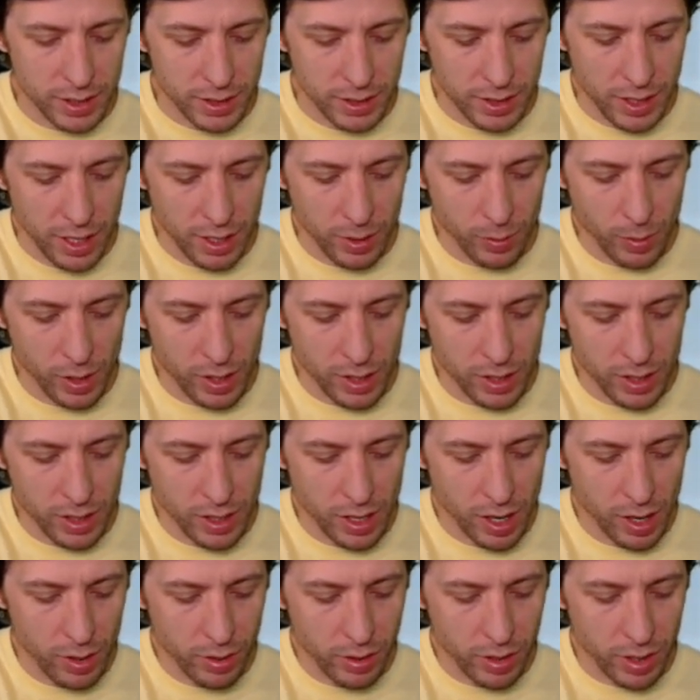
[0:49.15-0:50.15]
Get it ready to
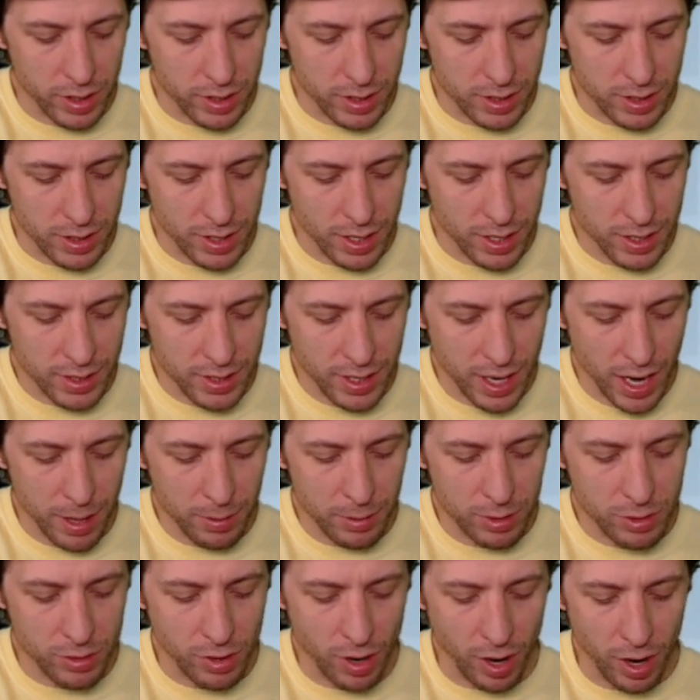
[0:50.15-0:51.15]
go because it's time
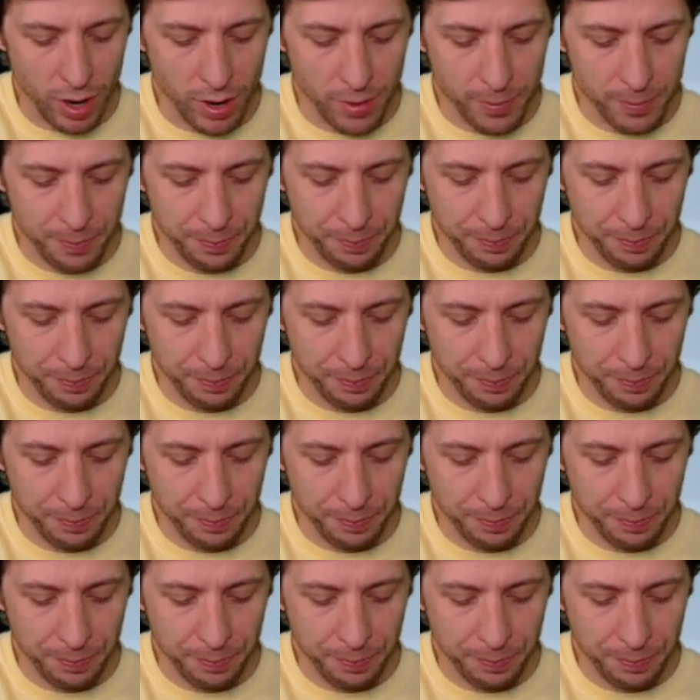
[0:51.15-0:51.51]
to draw.